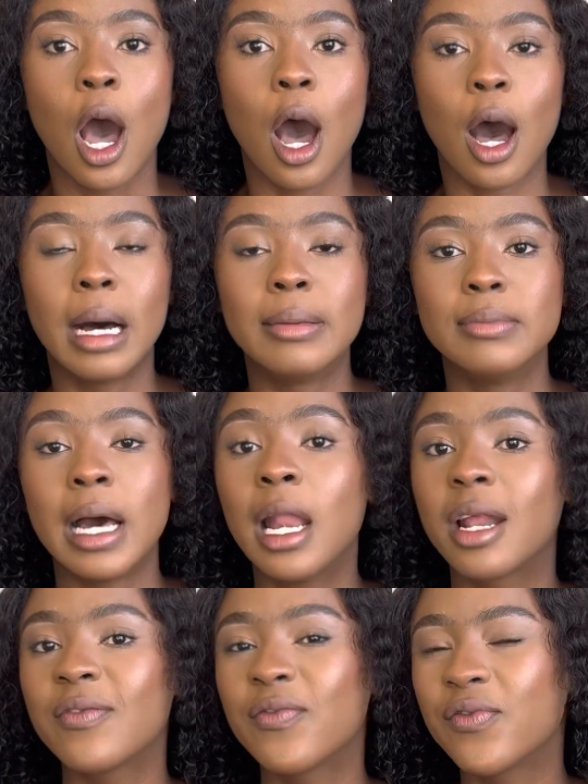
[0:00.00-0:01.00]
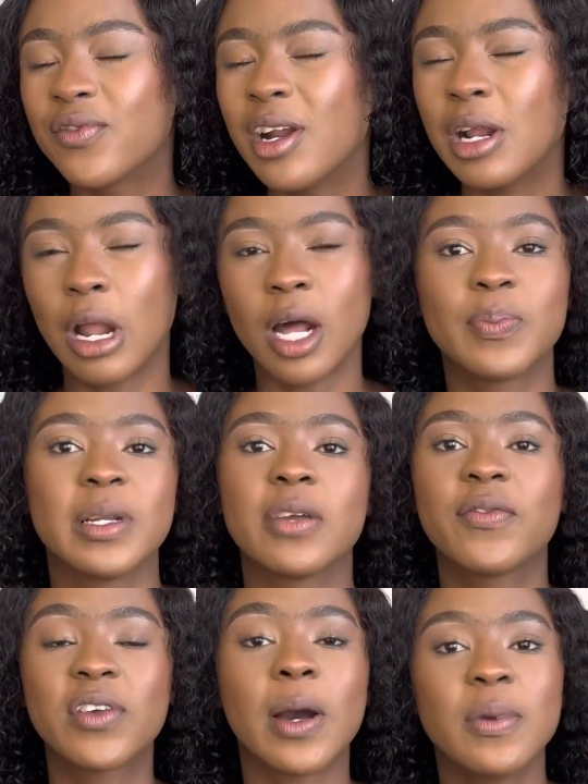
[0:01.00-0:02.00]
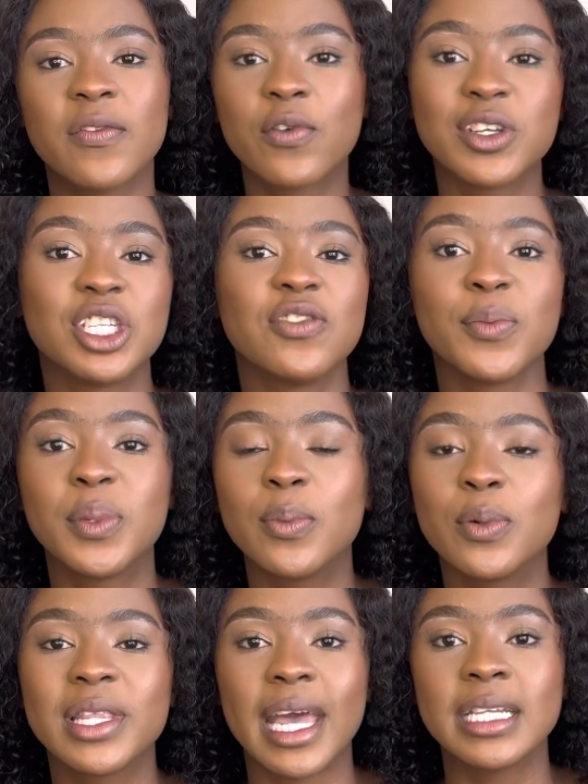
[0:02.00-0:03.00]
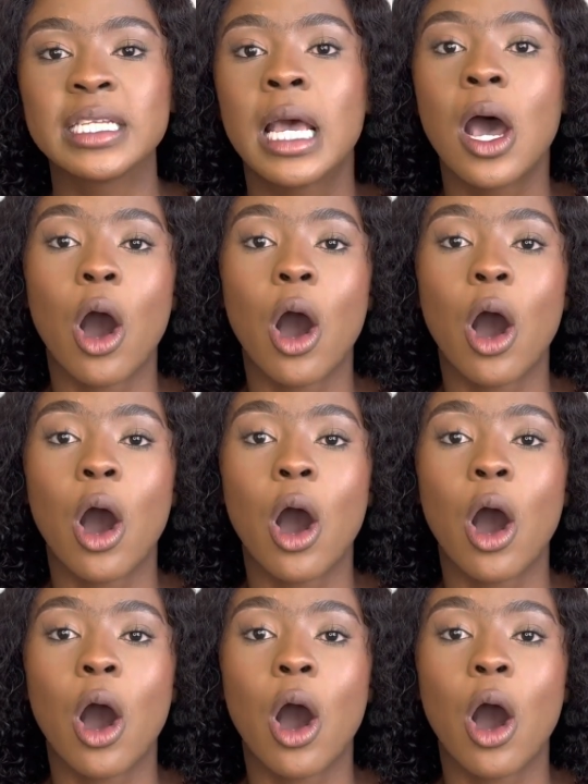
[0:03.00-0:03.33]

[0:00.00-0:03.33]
a couple of questions from people that